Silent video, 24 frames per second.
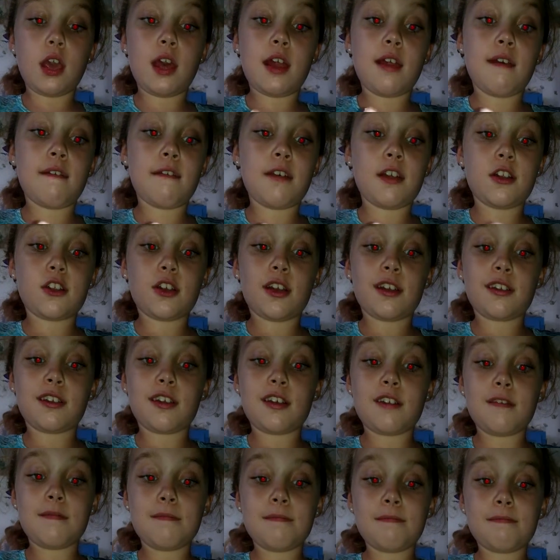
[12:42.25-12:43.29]
And if it dries
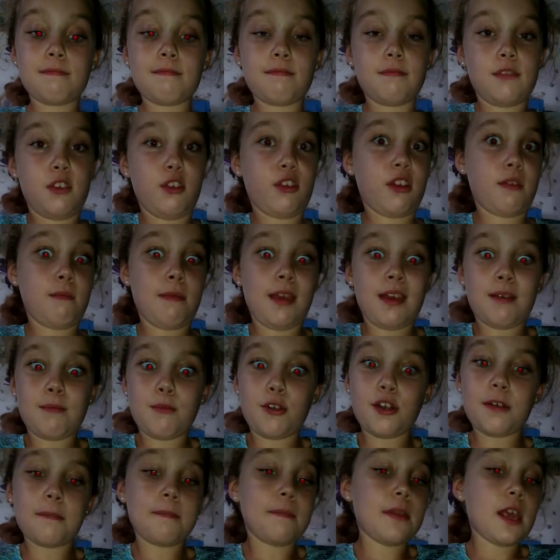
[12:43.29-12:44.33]
out, you can make
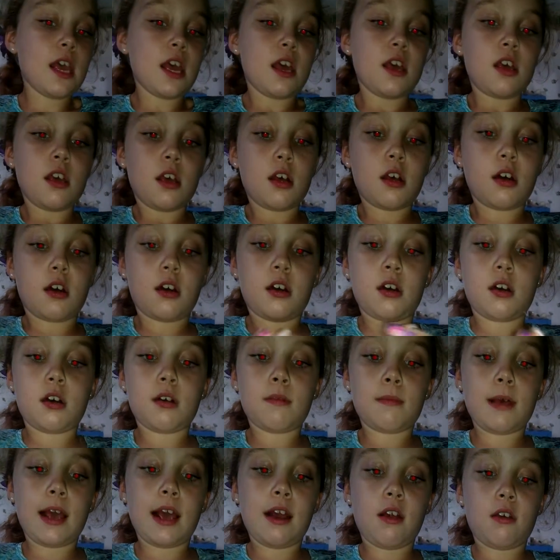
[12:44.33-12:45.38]
more. I
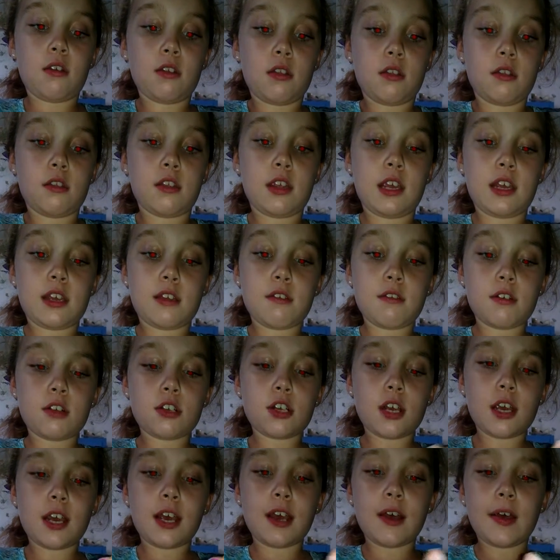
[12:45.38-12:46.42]
don't think it will
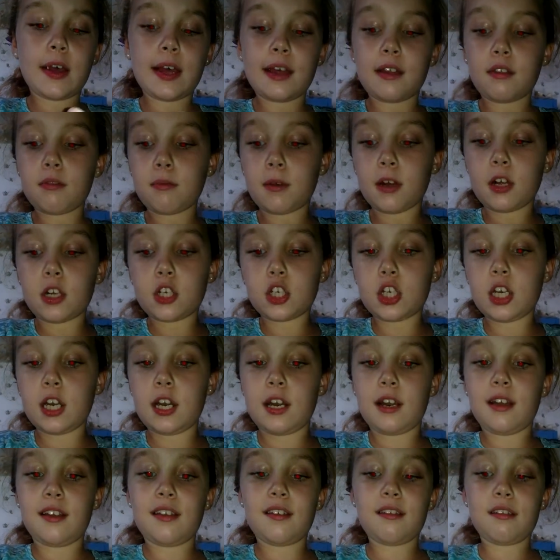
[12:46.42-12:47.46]
dry out as well. She
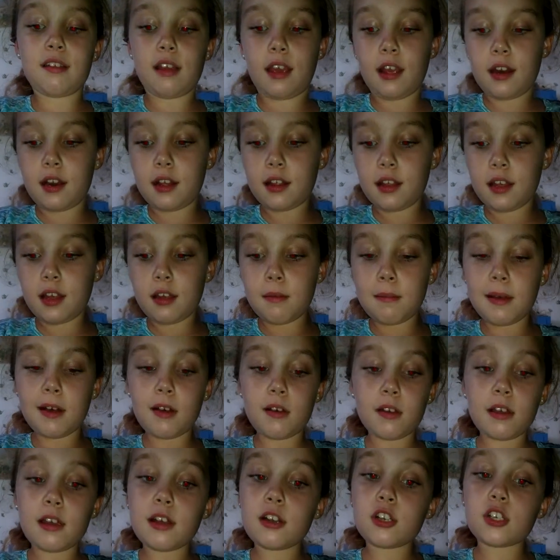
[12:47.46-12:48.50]
didn't say anything
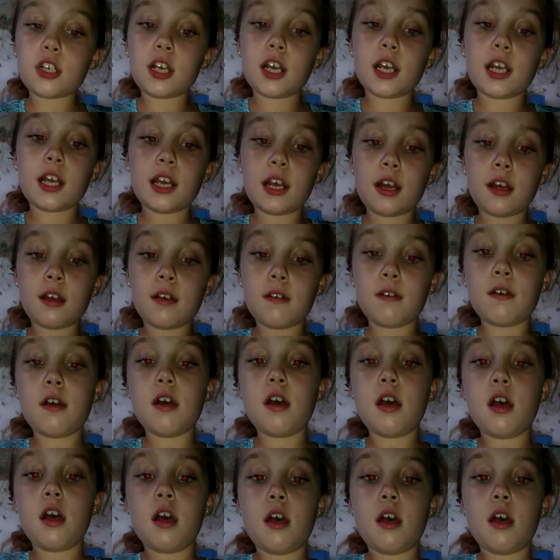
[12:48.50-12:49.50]
about it drying out.